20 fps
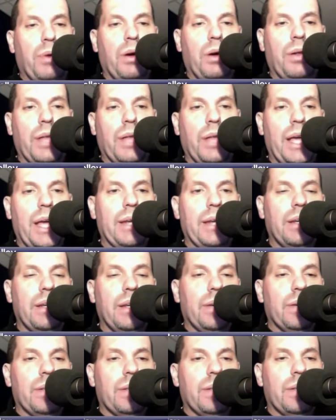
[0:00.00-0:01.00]
and
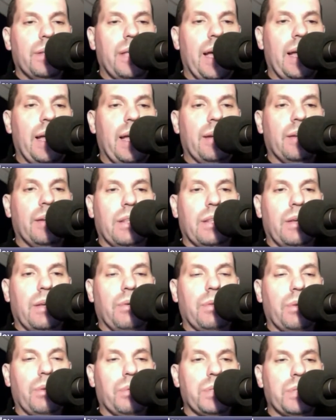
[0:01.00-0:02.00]
yet
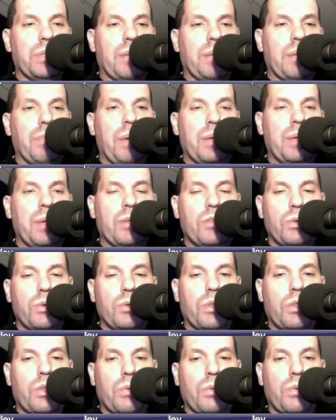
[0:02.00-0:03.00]
there was like maybe 2 or
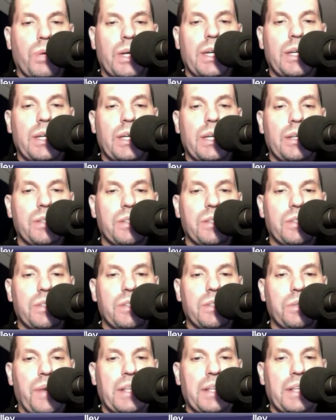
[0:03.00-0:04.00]
3
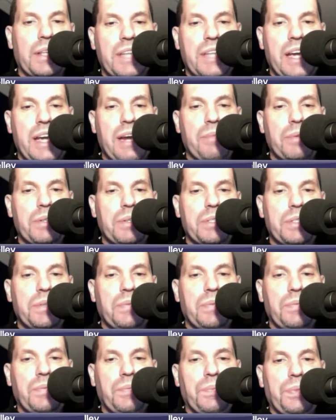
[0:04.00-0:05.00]
surveillance cameras,
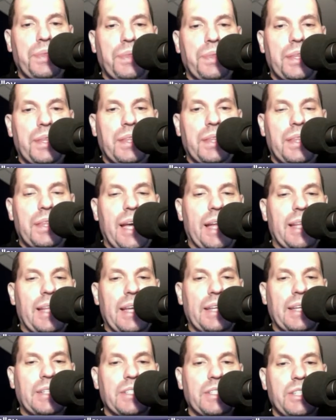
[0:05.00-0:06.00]
and
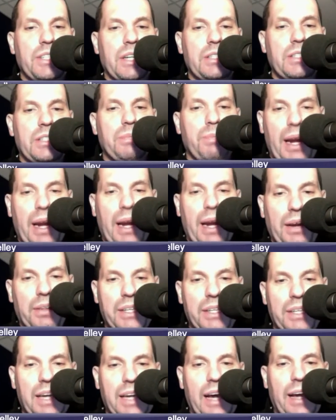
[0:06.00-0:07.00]
they just barely
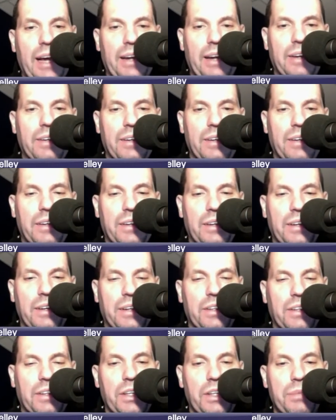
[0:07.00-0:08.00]
got a
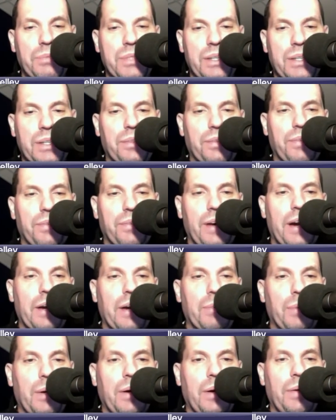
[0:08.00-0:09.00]
glimpse of the
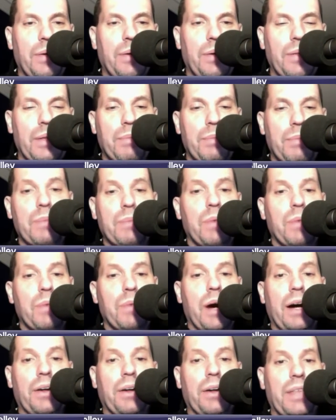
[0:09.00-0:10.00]
fireball.
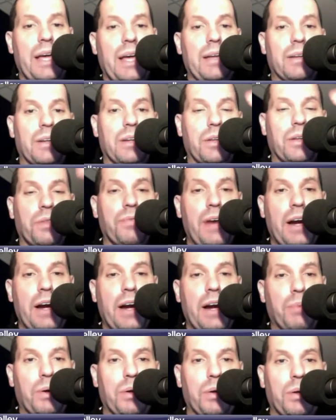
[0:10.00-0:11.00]
Meanwhile, the
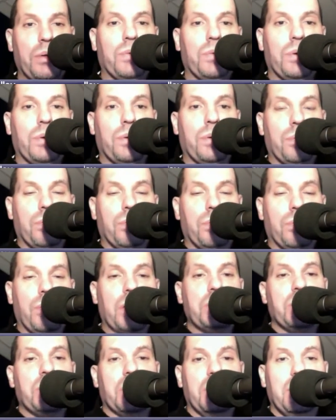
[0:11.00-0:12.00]
fireball over
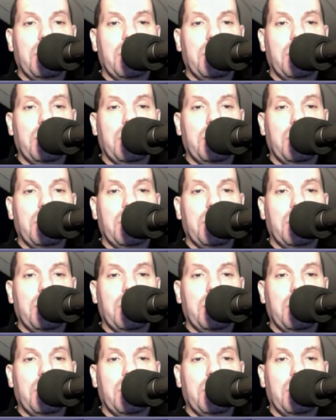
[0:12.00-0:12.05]
Russia,